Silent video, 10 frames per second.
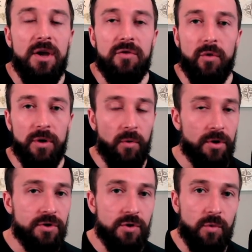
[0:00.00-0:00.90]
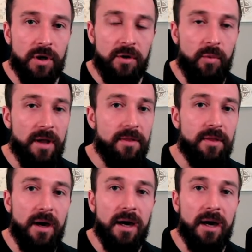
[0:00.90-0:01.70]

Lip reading: So in order to work with